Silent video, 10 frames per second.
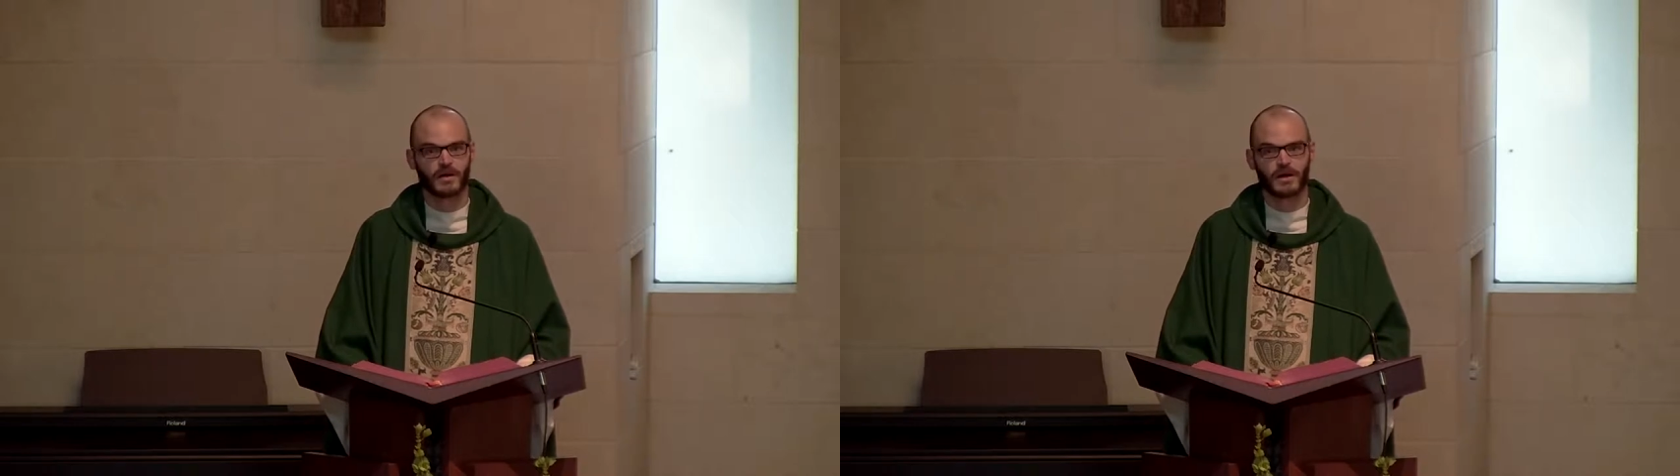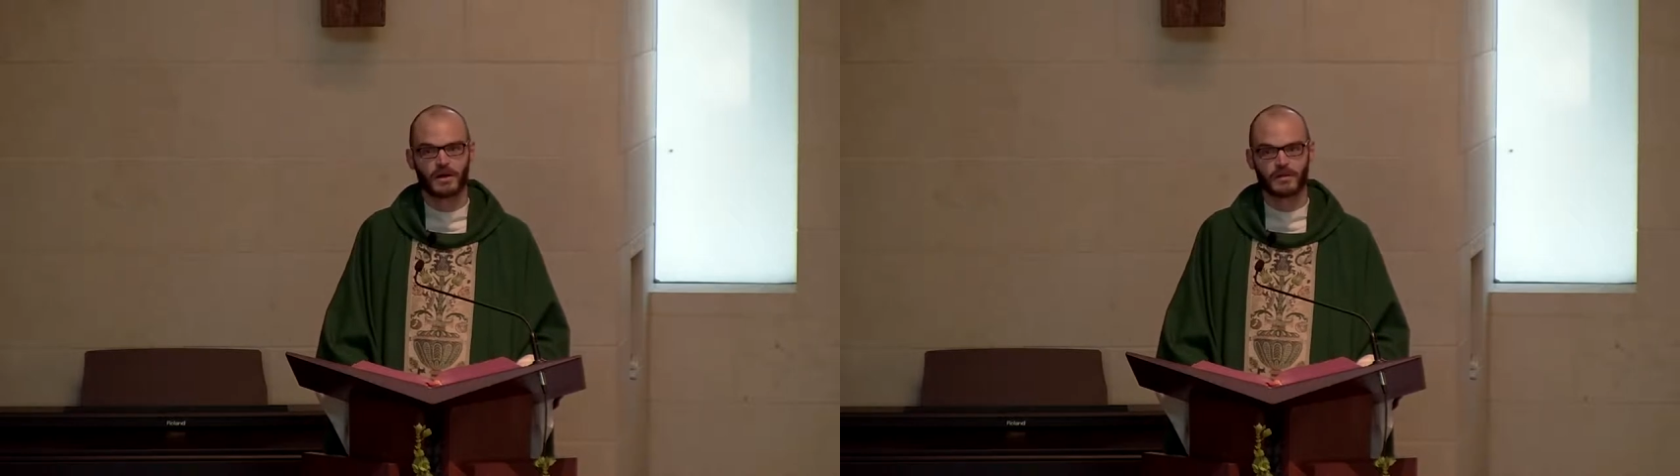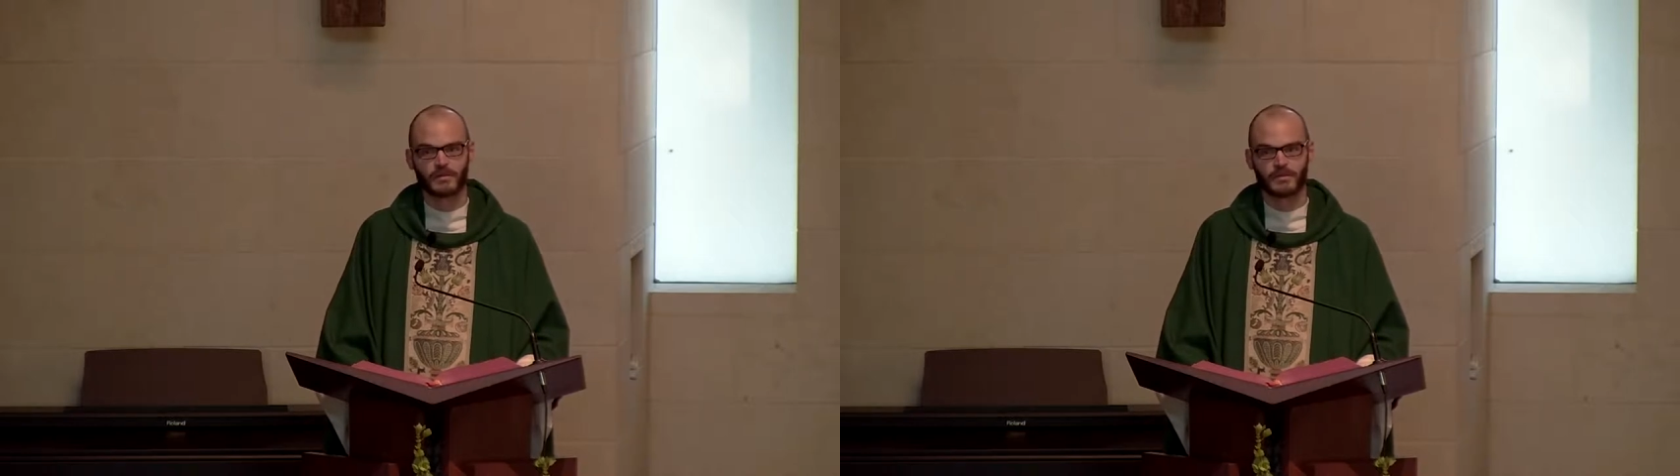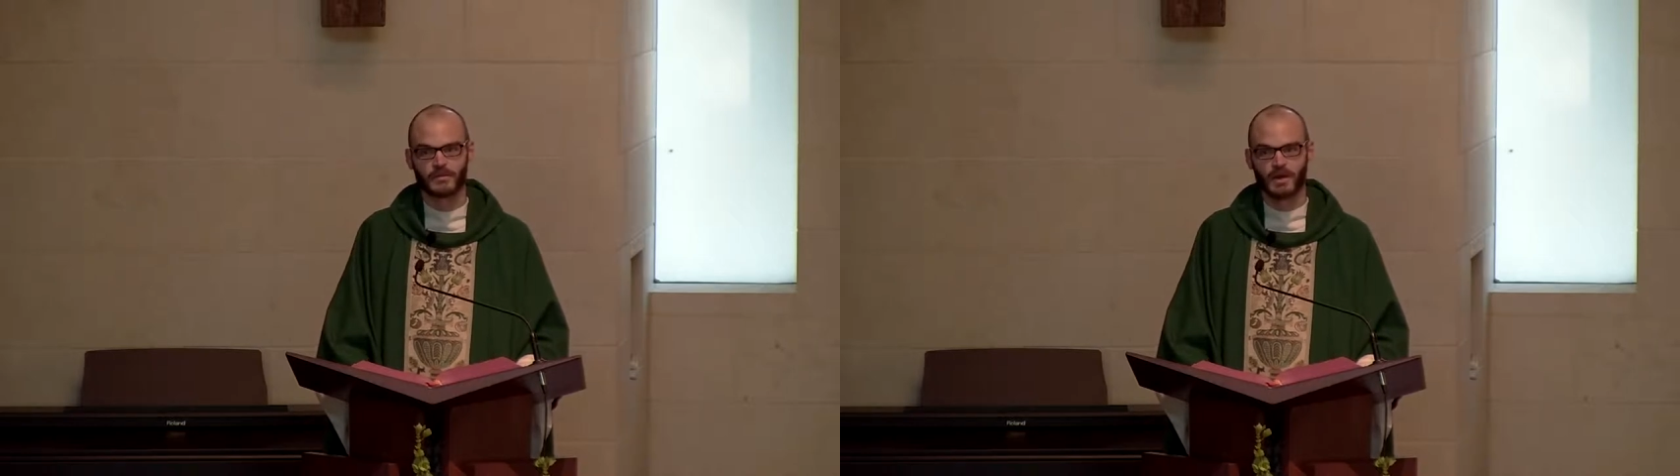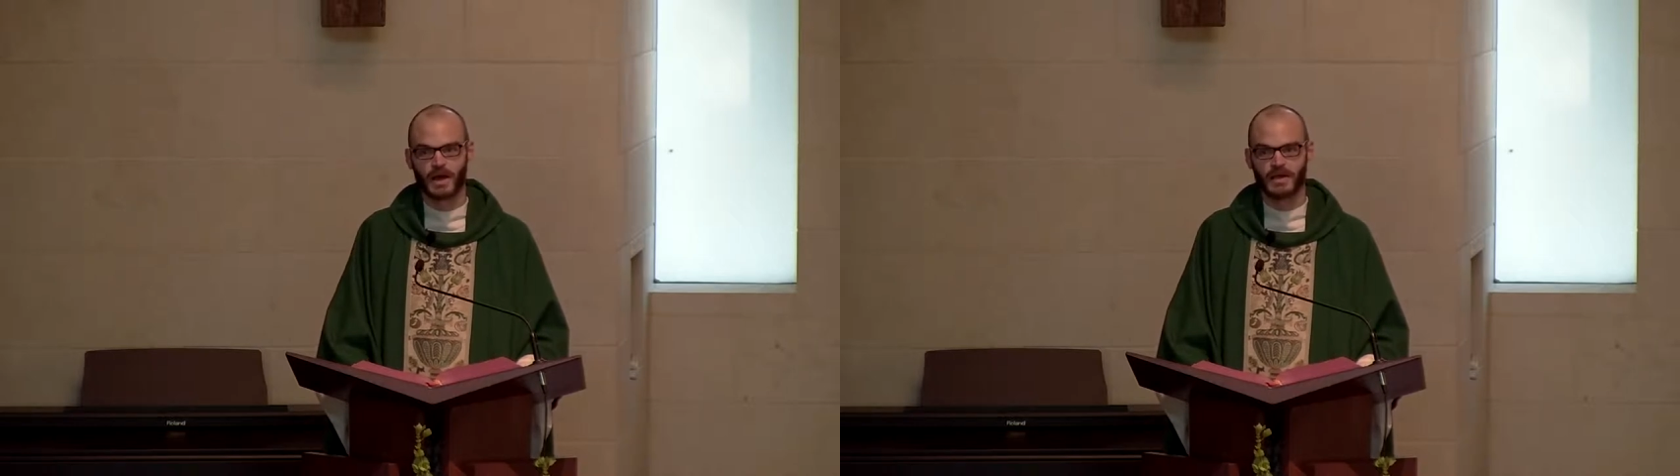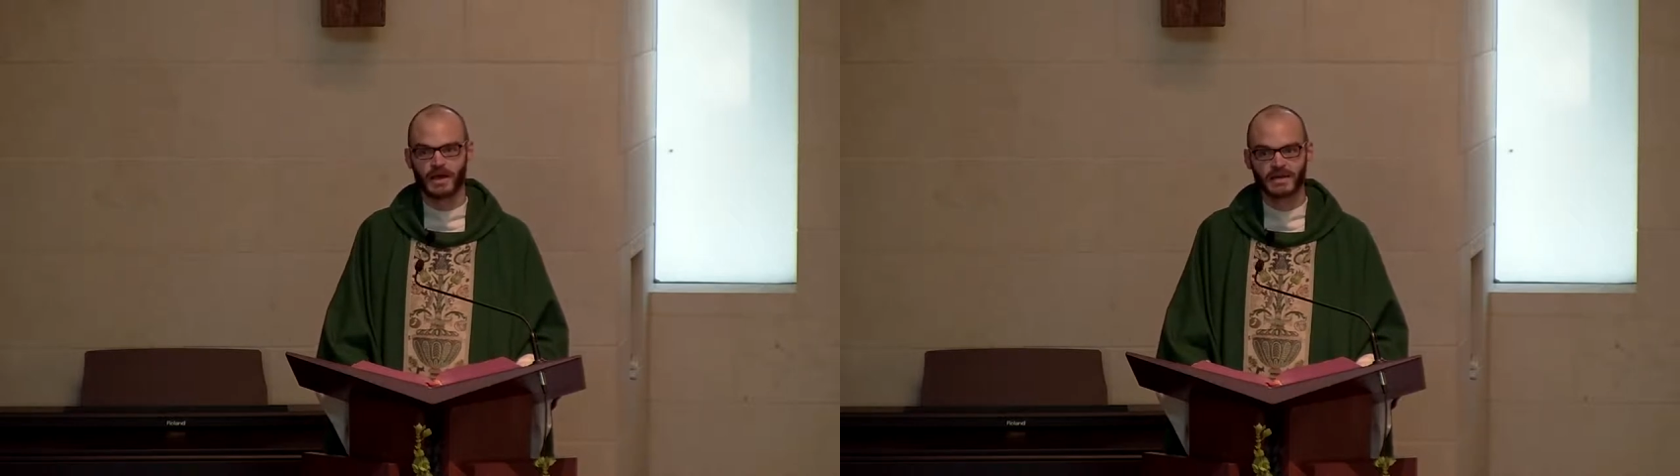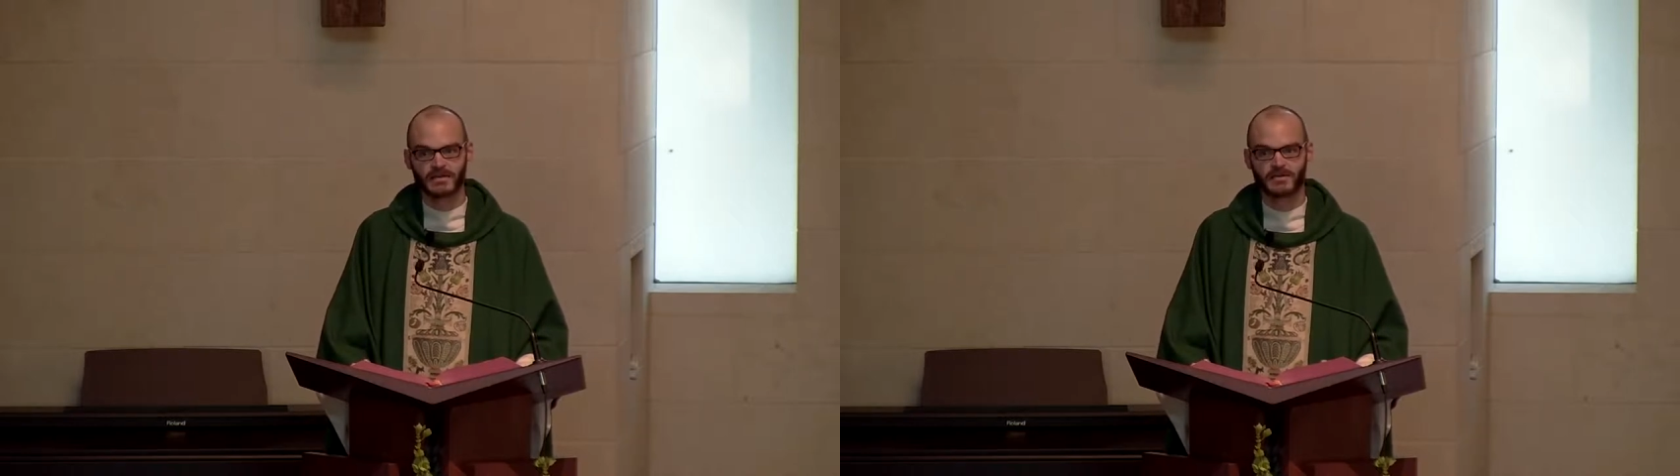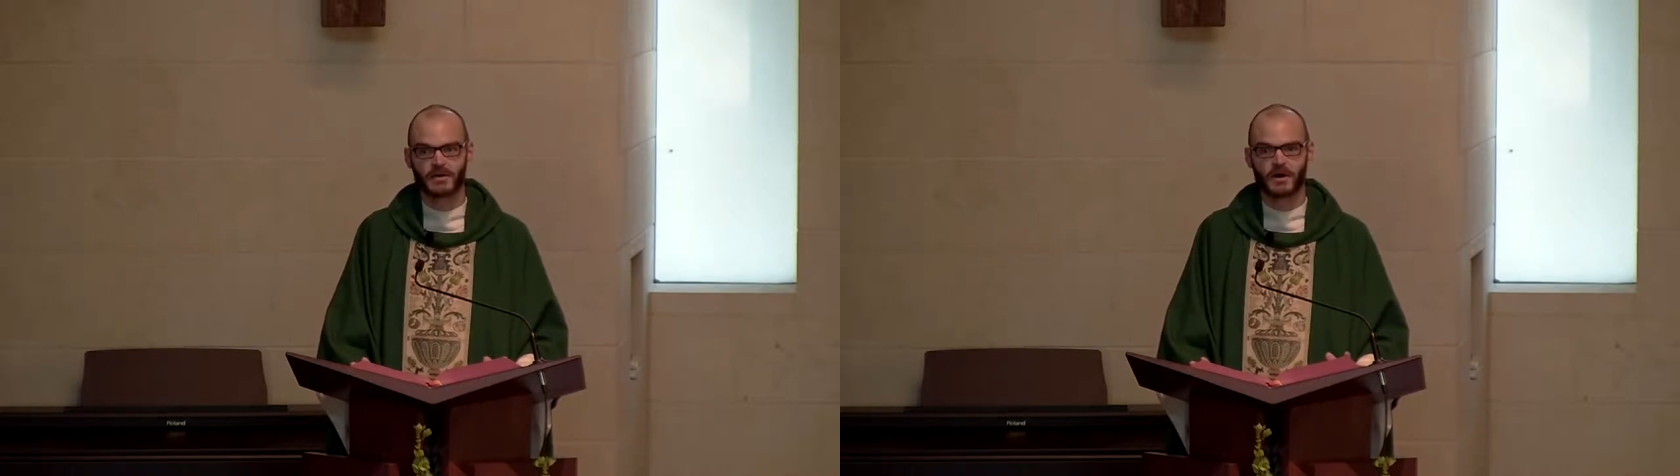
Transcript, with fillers: Um, and yet,